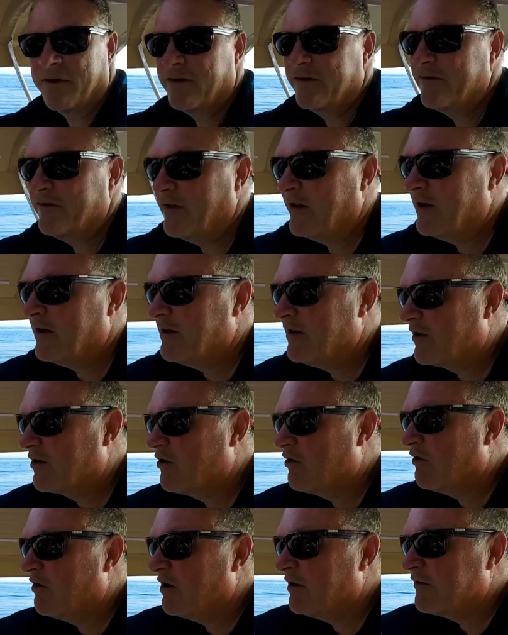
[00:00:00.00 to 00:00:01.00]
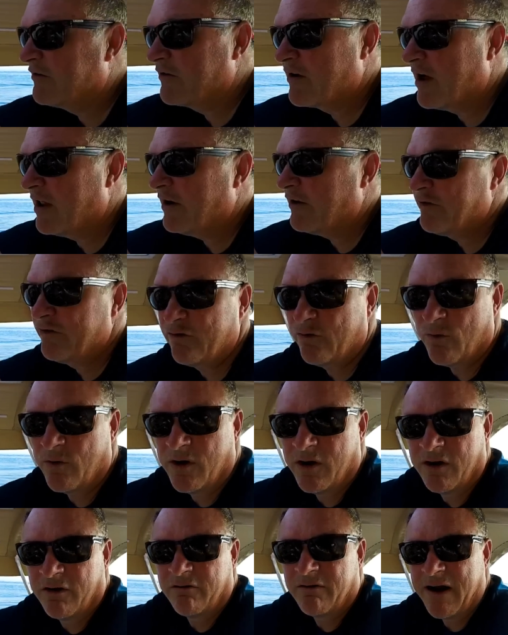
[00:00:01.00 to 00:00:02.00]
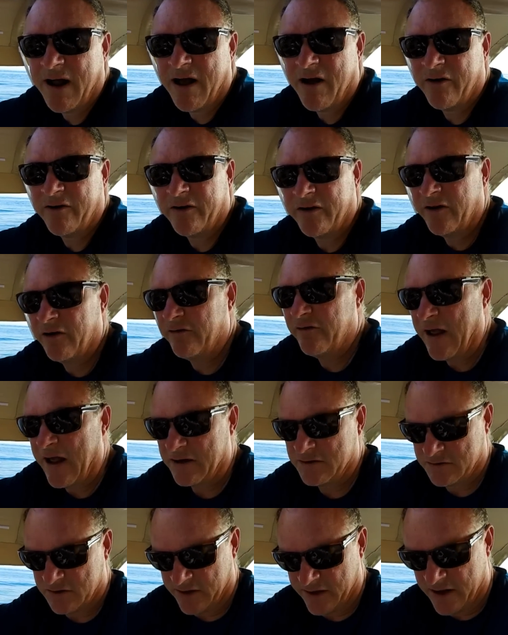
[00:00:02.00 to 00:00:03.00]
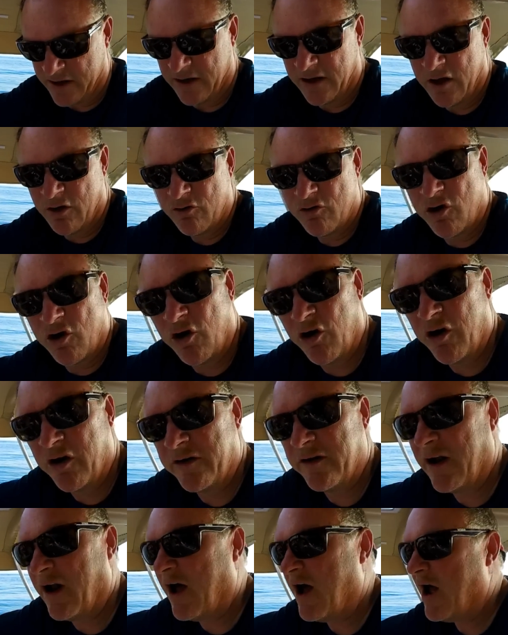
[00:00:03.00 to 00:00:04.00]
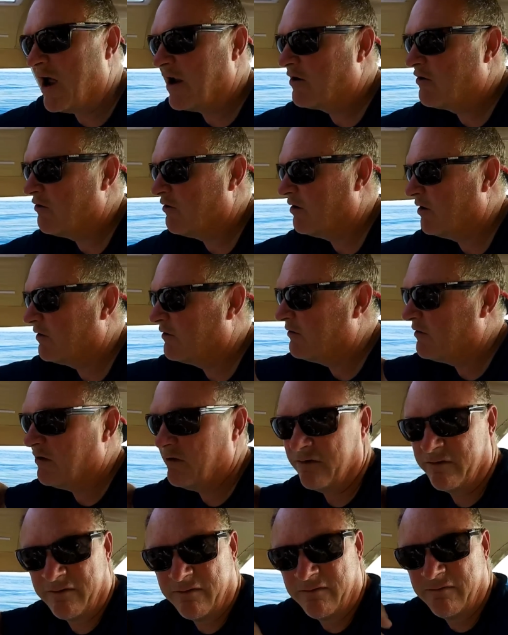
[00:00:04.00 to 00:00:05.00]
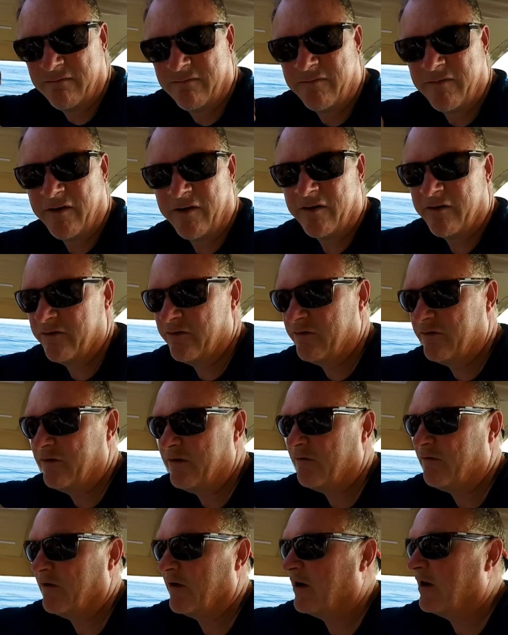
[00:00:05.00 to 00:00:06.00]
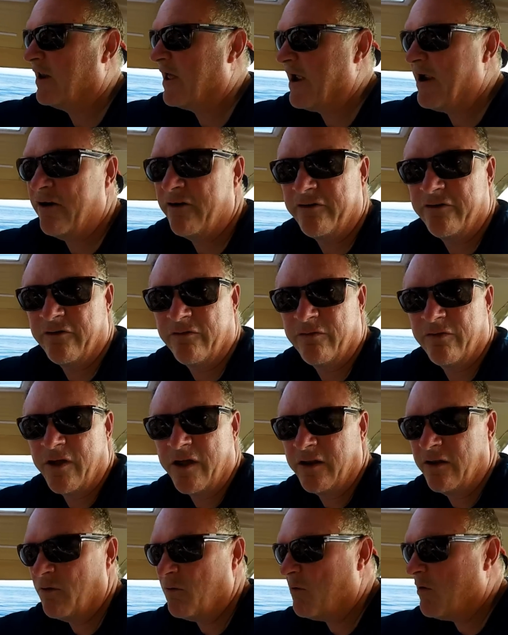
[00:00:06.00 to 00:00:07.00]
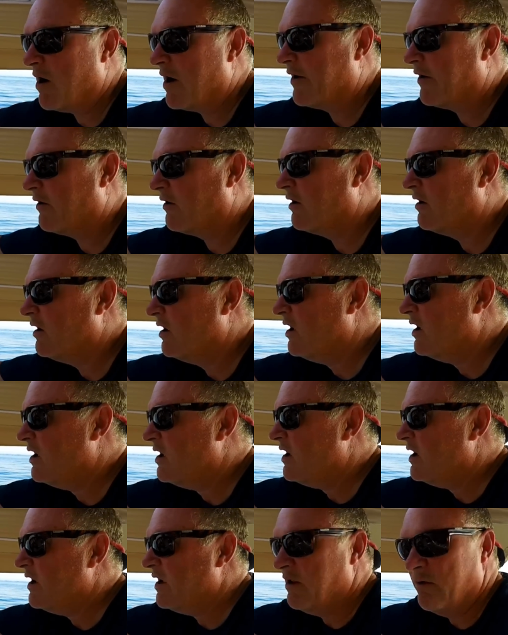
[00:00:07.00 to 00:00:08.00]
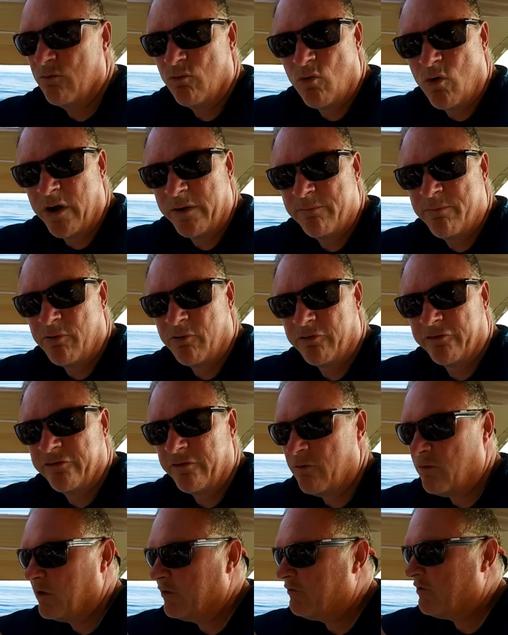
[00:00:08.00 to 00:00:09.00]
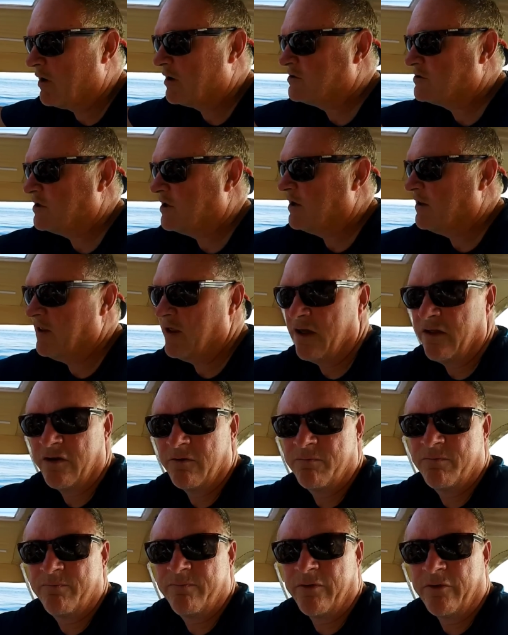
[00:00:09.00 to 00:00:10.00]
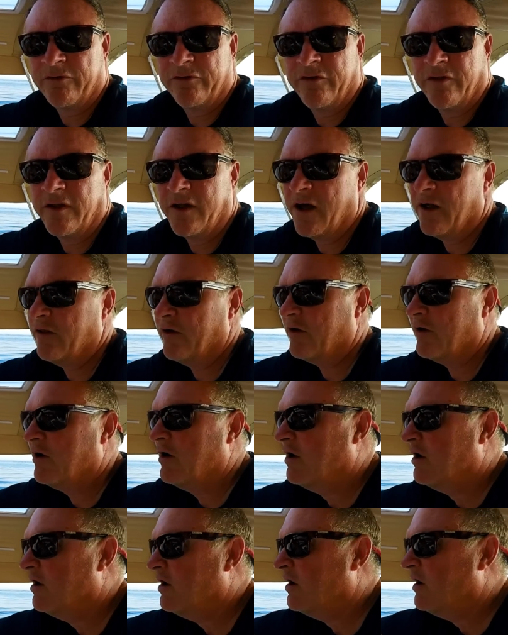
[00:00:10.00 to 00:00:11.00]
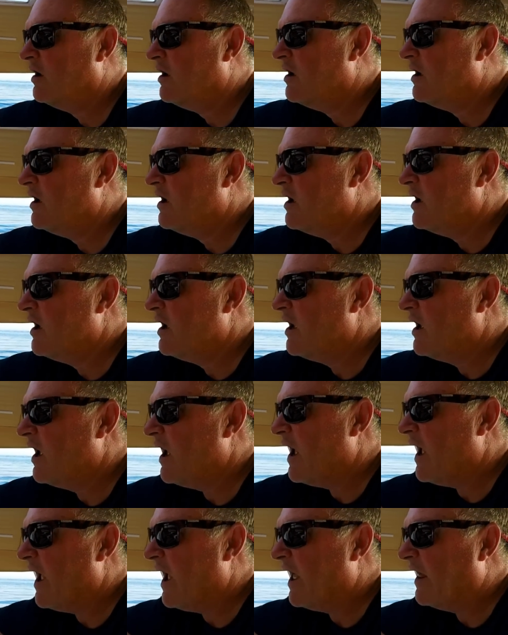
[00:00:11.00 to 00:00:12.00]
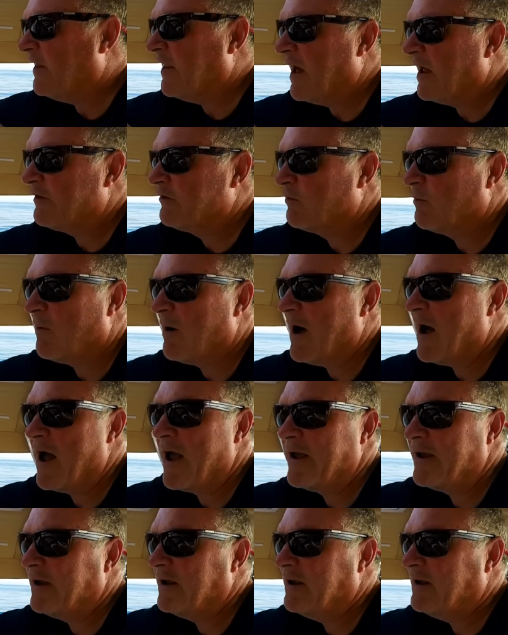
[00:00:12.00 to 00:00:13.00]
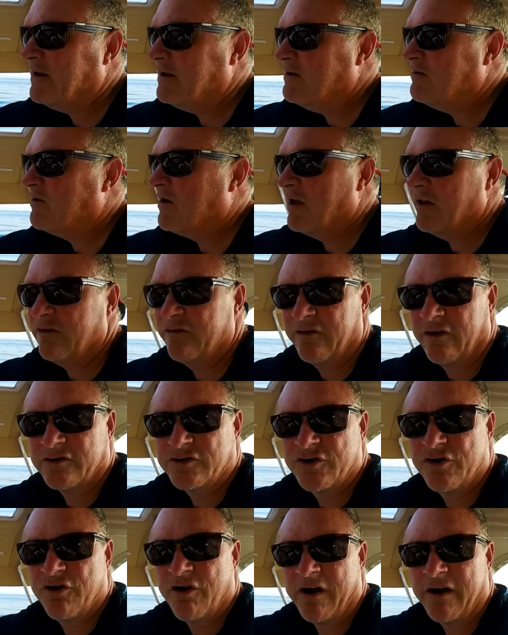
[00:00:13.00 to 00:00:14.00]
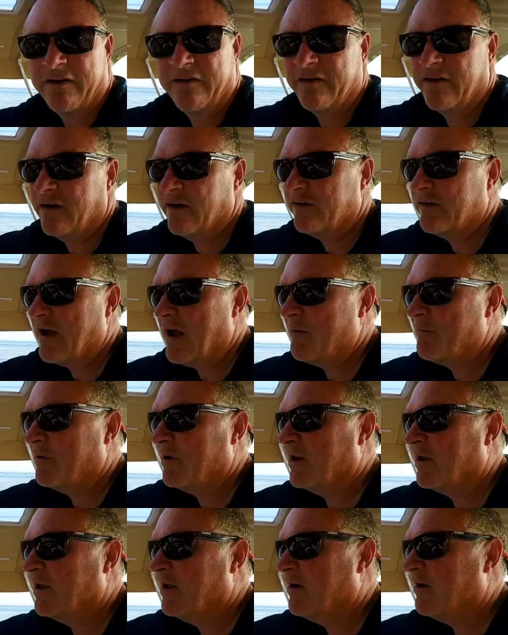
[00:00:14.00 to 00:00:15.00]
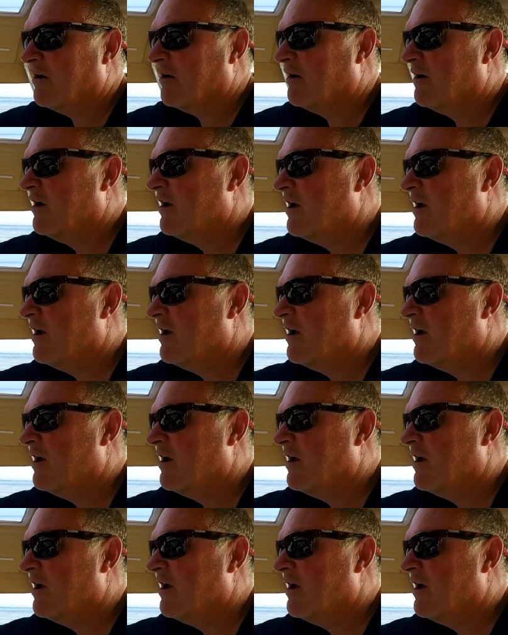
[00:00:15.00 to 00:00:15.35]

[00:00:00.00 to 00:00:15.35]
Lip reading: is that the currents kind of swirl around, and there's actually a low current and a high current. There's different layers in the water. One pulls in one direction and the other pulls in the other, and that's why you get such craziness happening here.